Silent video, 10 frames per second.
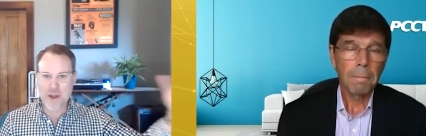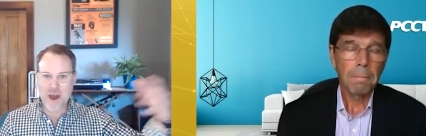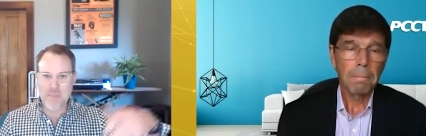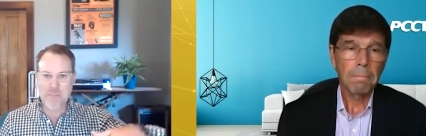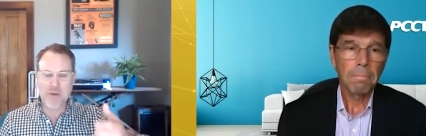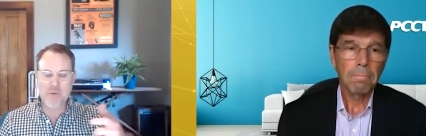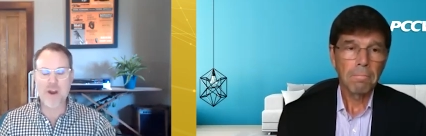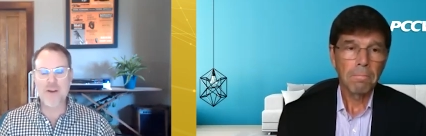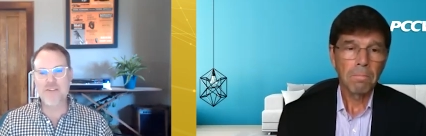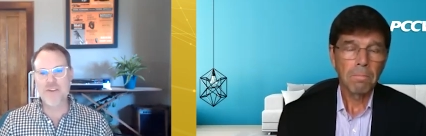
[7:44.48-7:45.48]
Speaker 1: up, but why
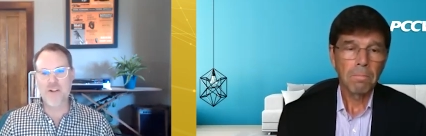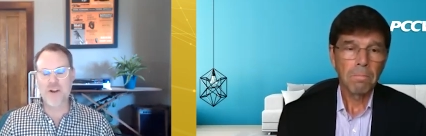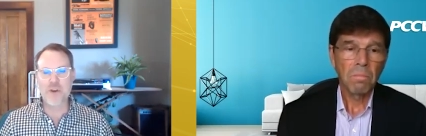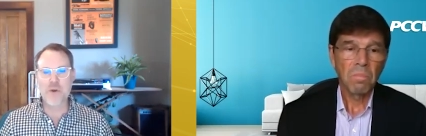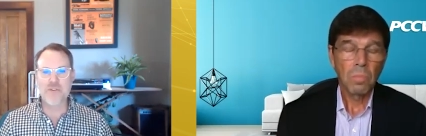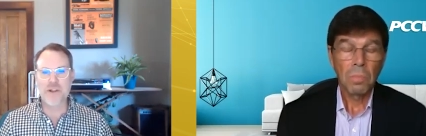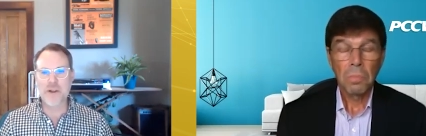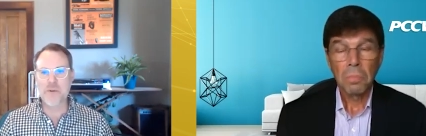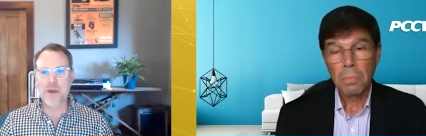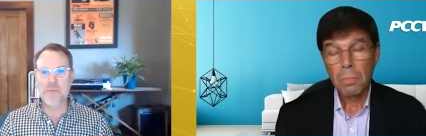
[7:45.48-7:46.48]
don't you tell our viewers a
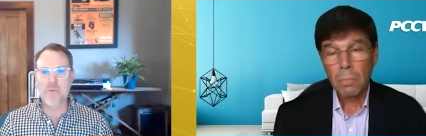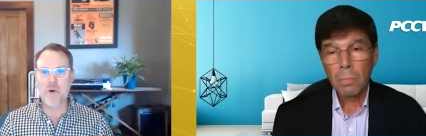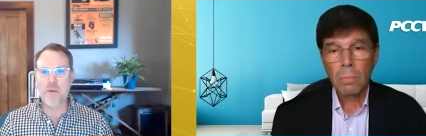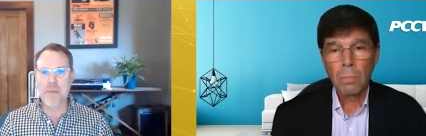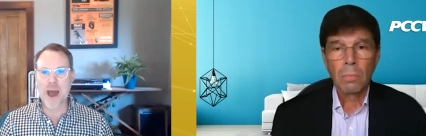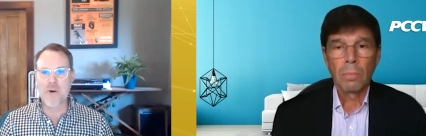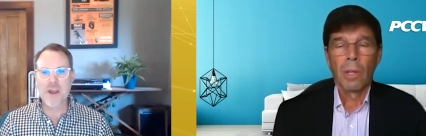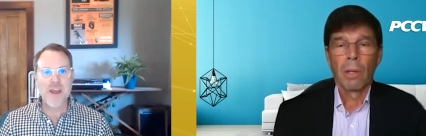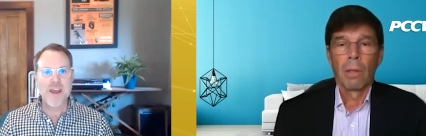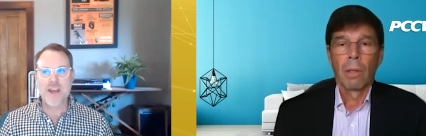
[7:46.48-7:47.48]
little bit more about,
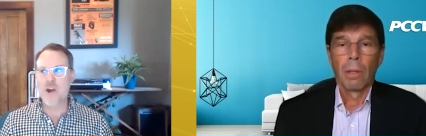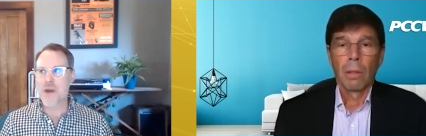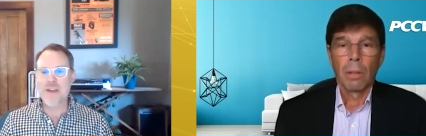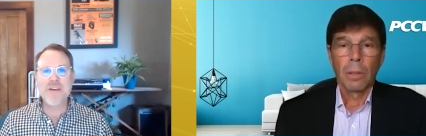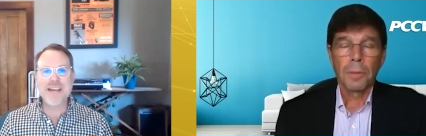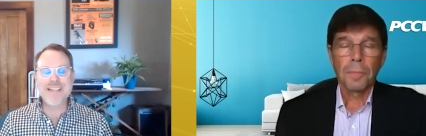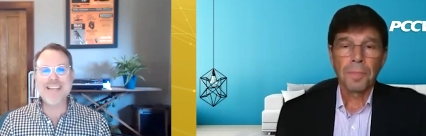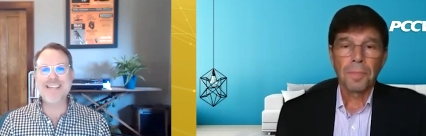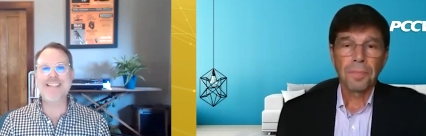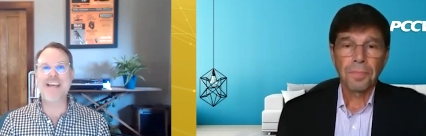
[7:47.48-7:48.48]
you know, kind of
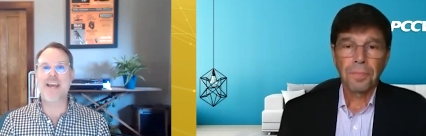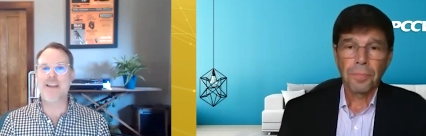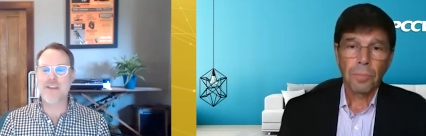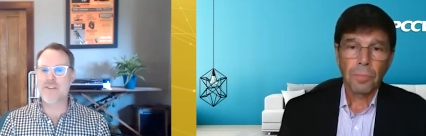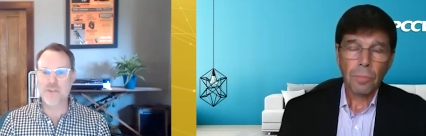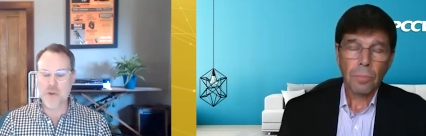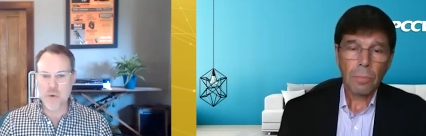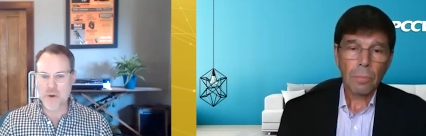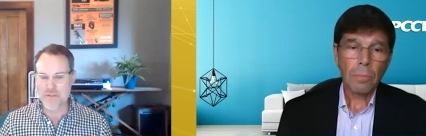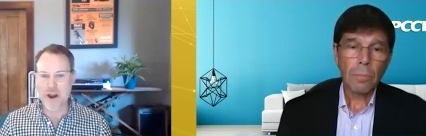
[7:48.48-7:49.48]
existing in this
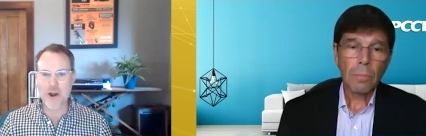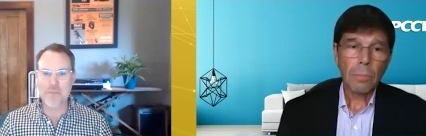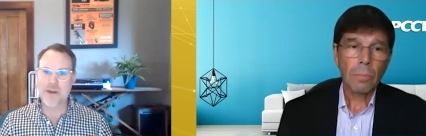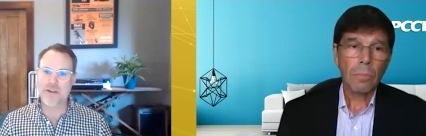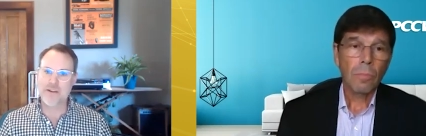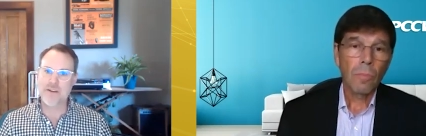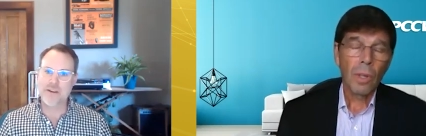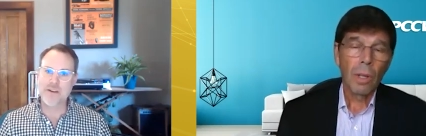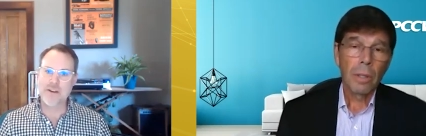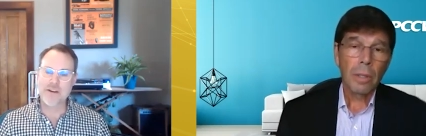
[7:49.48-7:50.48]
new environment?
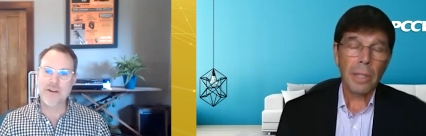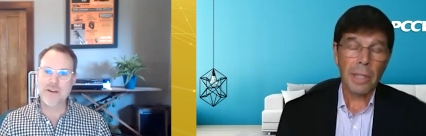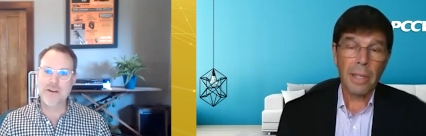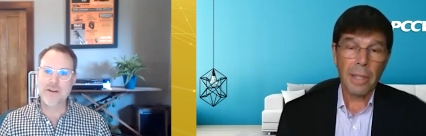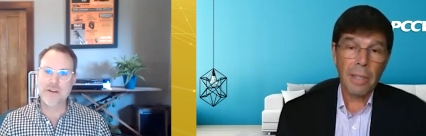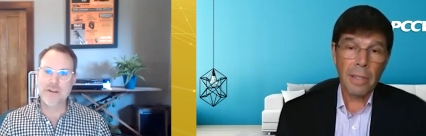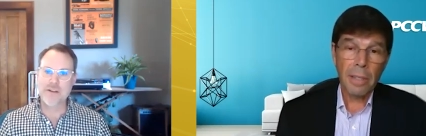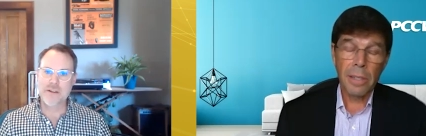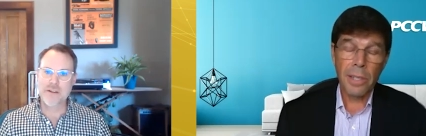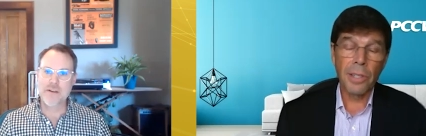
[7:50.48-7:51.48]
Speaker 2: Well, that,
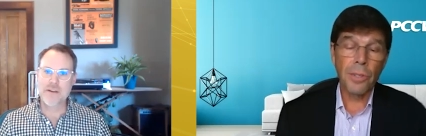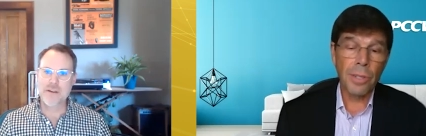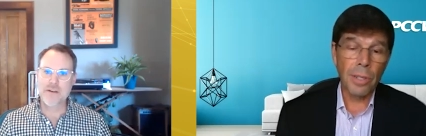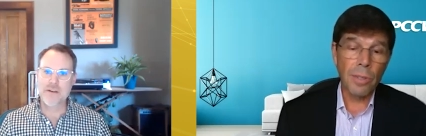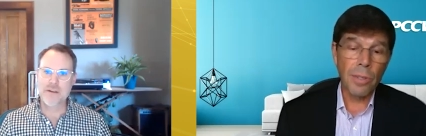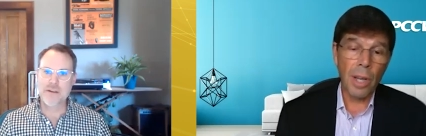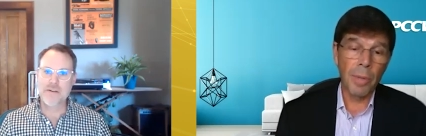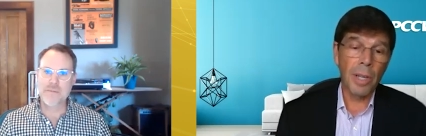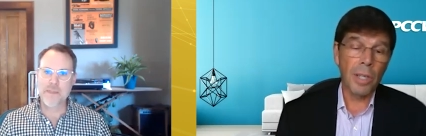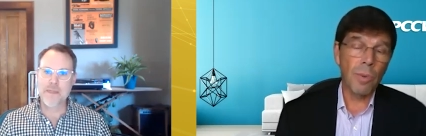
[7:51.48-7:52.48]
interesting you say
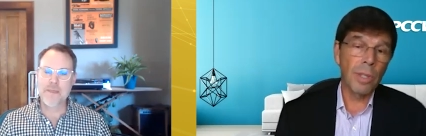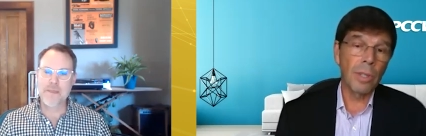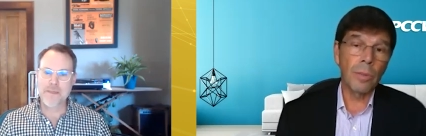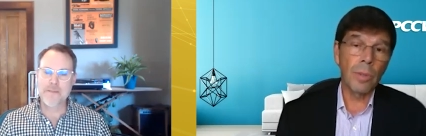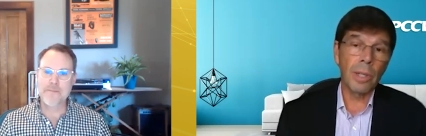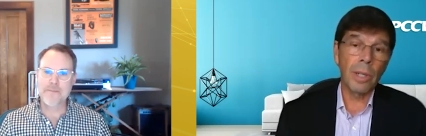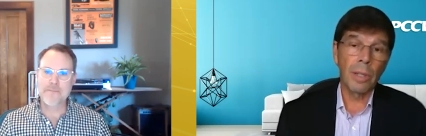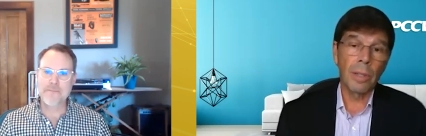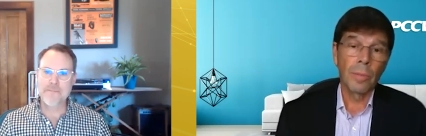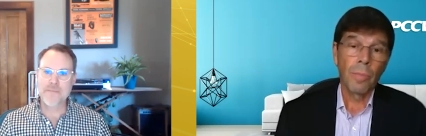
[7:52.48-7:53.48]
because when you
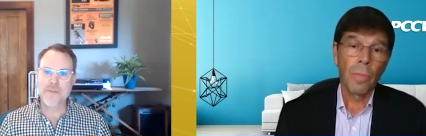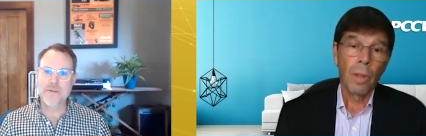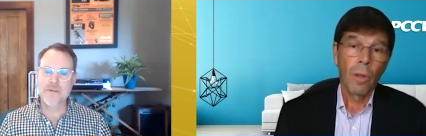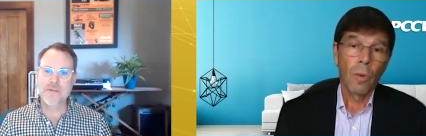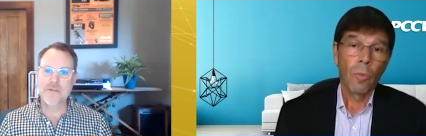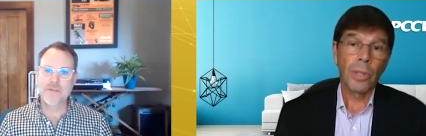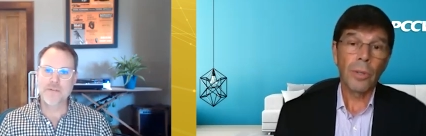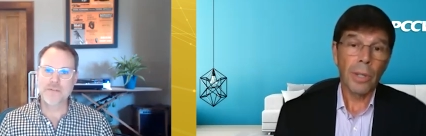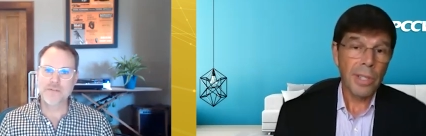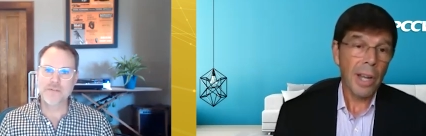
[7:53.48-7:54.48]
uh, when
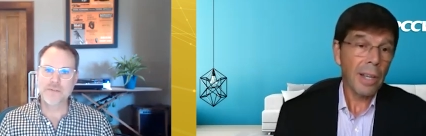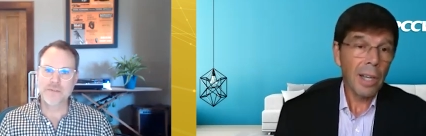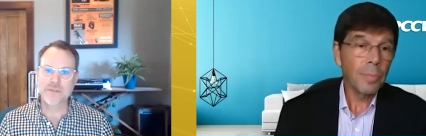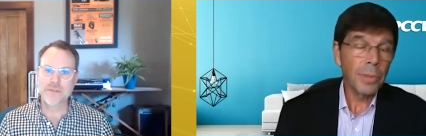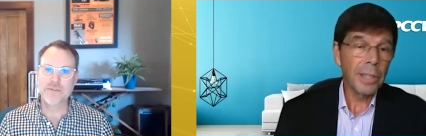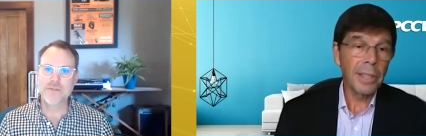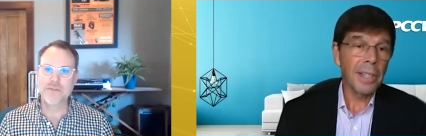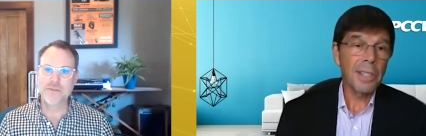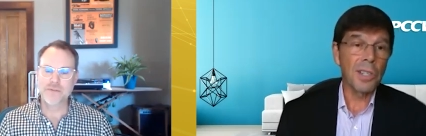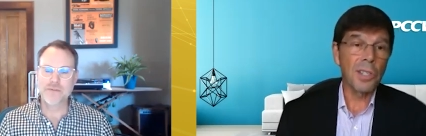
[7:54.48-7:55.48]
you're a tech company
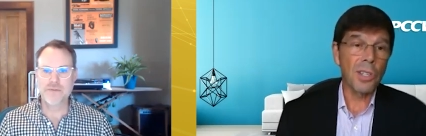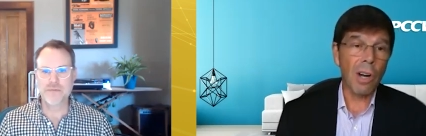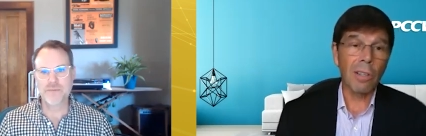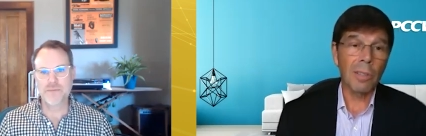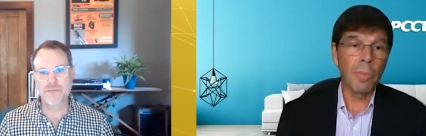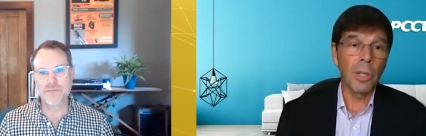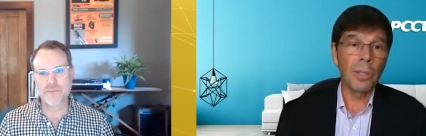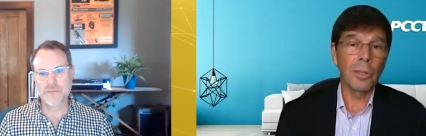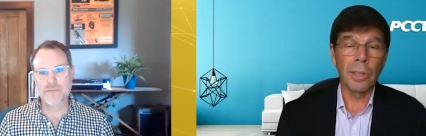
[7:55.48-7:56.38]
that's in startup mode